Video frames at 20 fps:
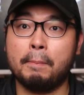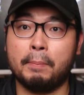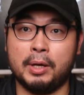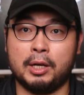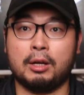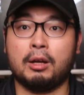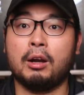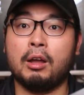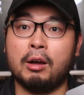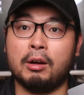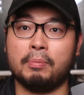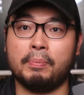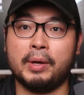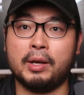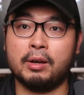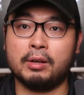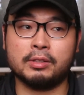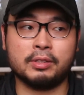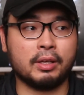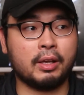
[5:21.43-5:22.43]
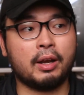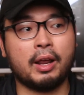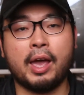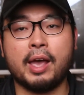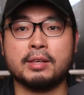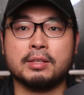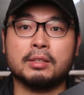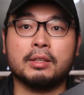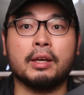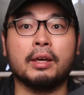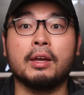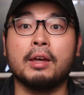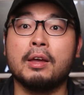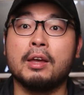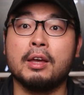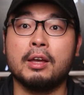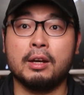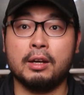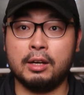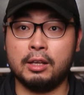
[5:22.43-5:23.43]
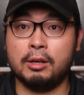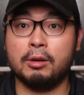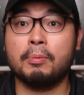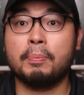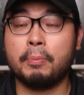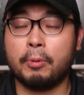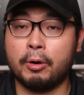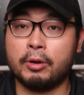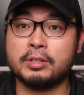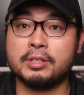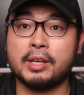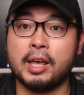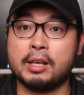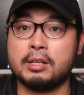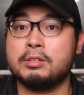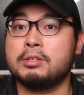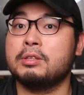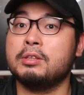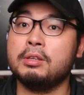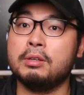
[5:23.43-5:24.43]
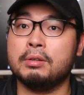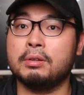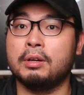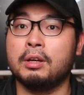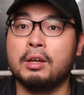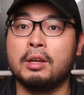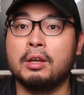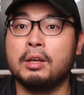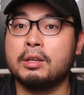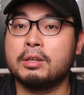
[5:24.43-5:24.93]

per clock because it has the new process too.